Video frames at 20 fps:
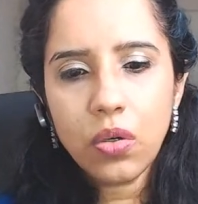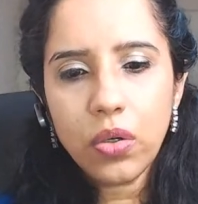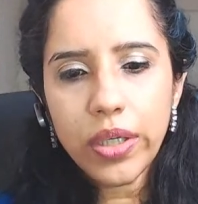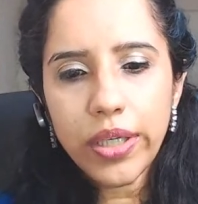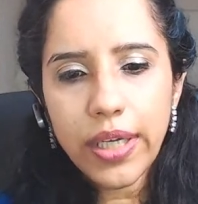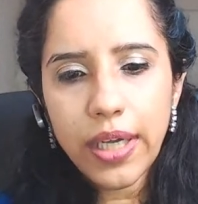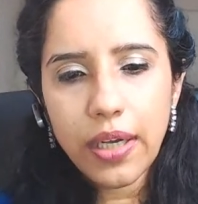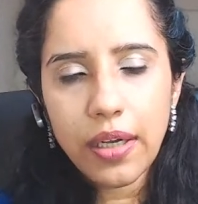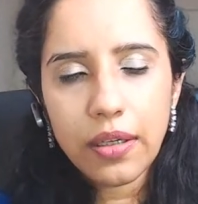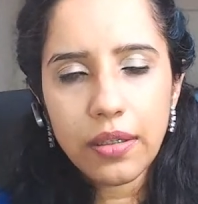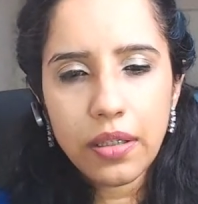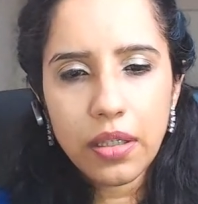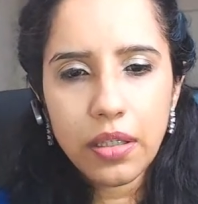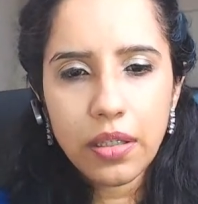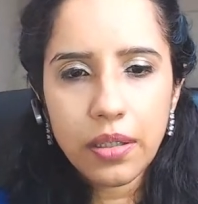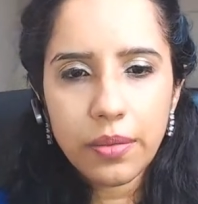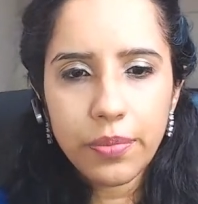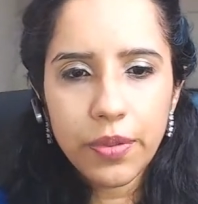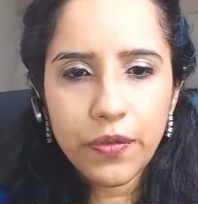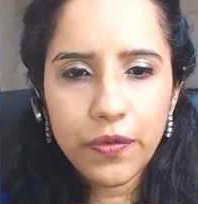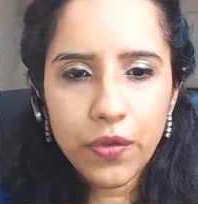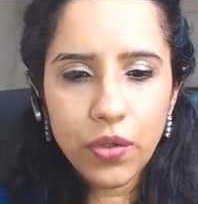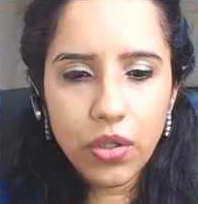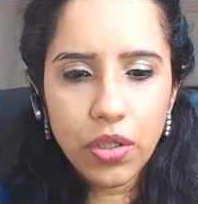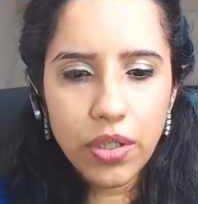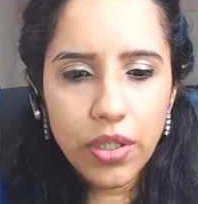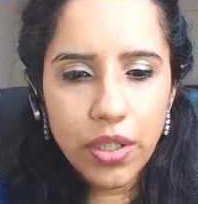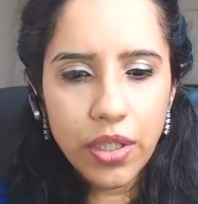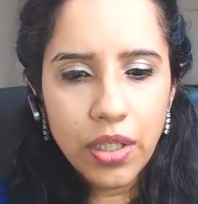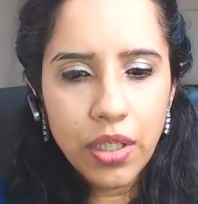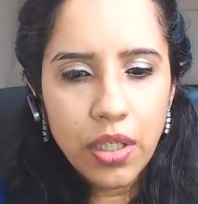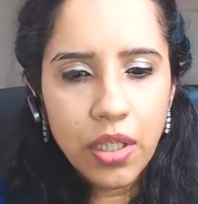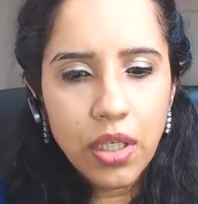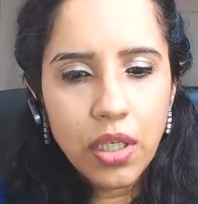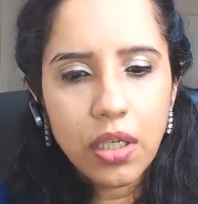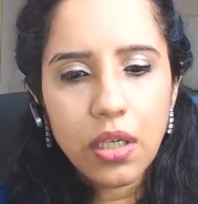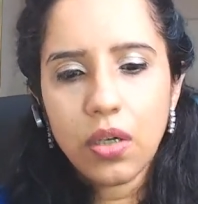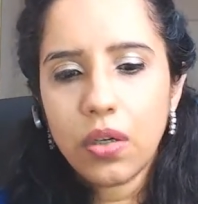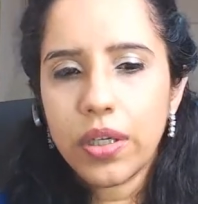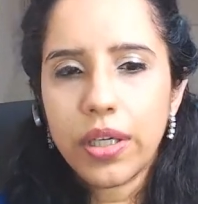Oh yeah, before,
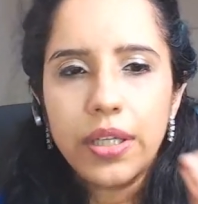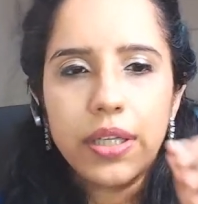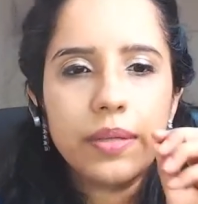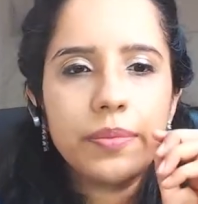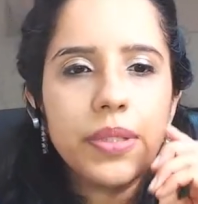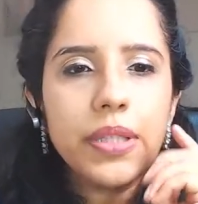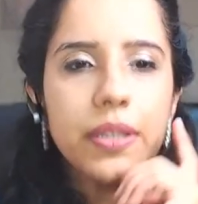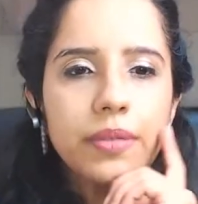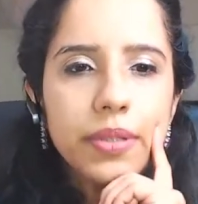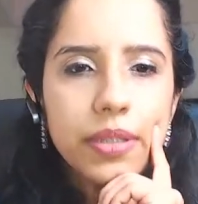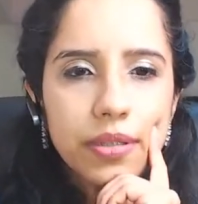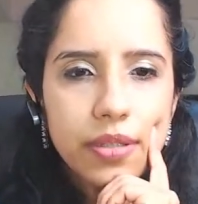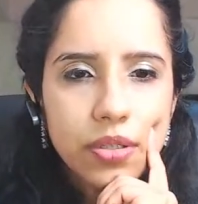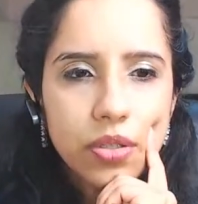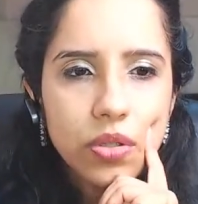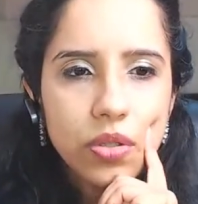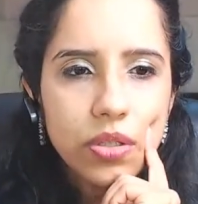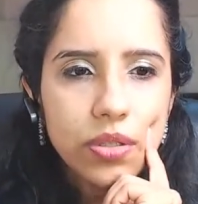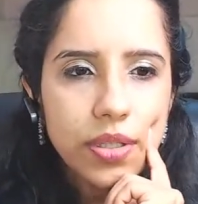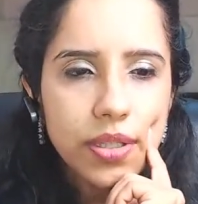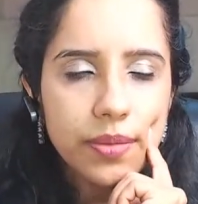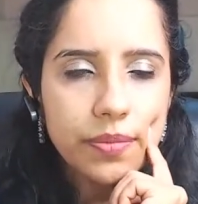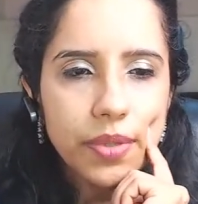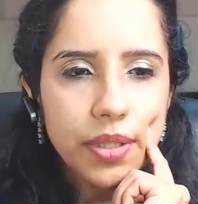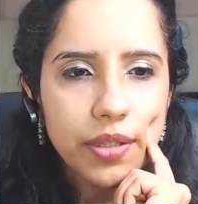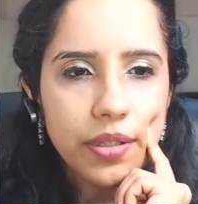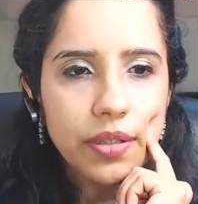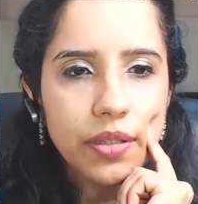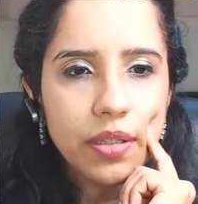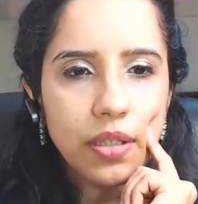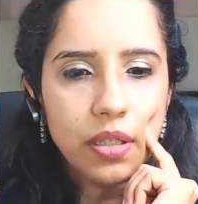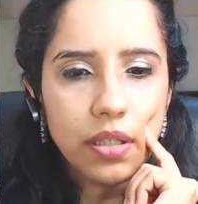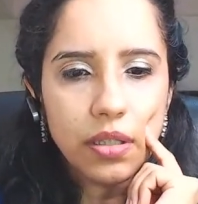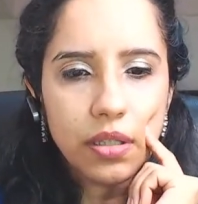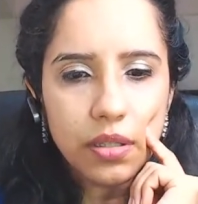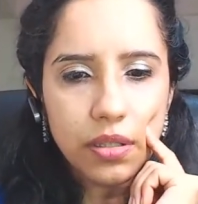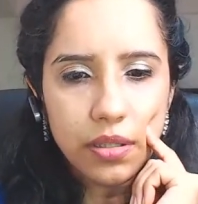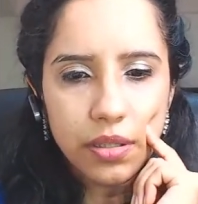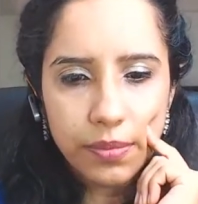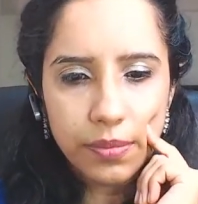okay, let me show you something.
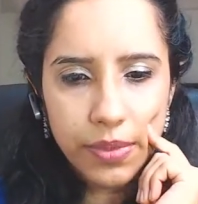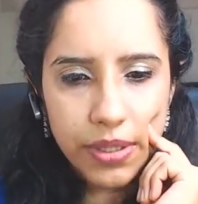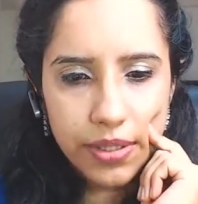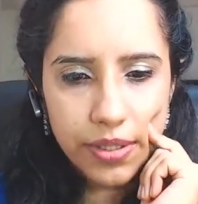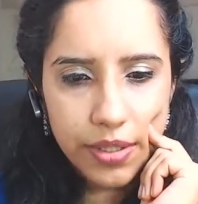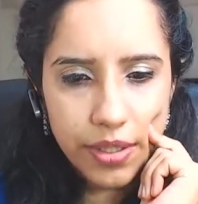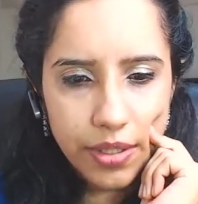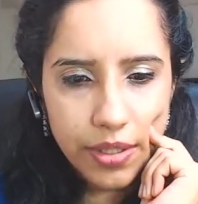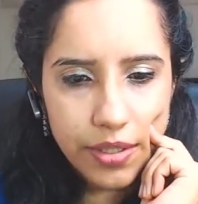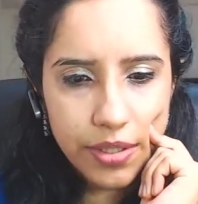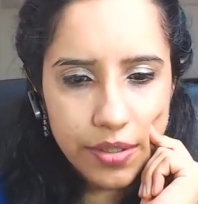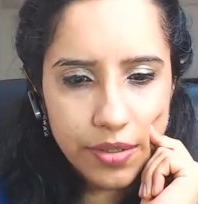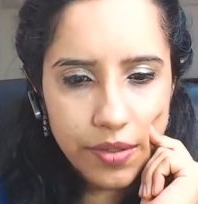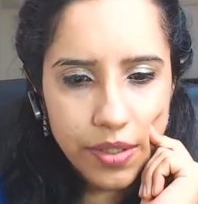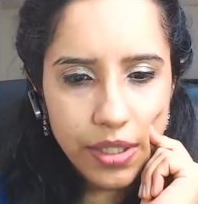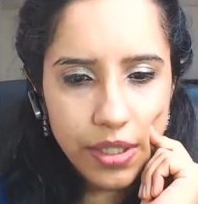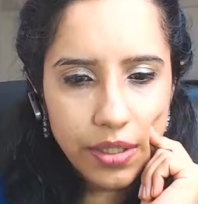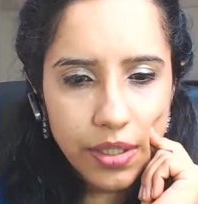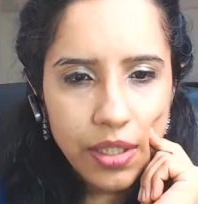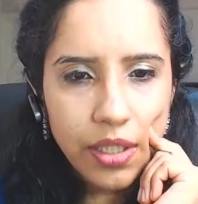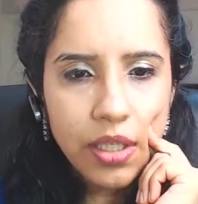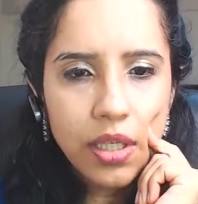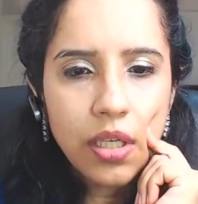Let me share screen.